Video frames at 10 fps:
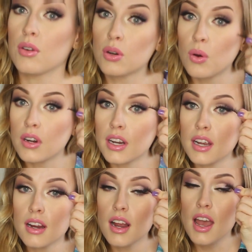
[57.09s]
outer corner
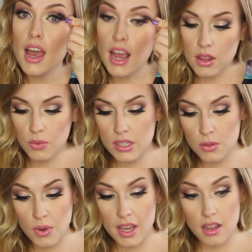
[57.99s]
here. And the
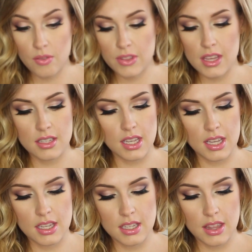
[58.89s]
reason why I love these
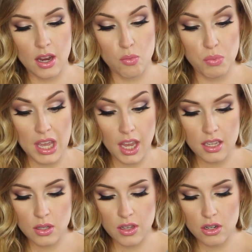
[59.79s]
is they are mink,
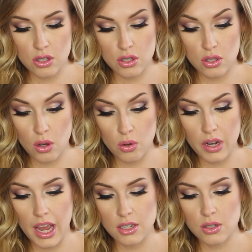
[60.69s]
so they are so
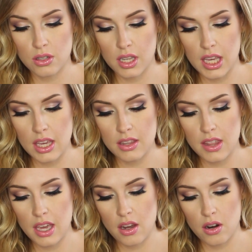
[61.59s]
natural looking.
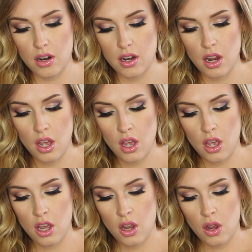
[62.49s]
They are
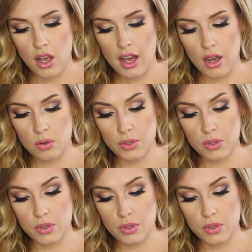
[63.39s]
uh,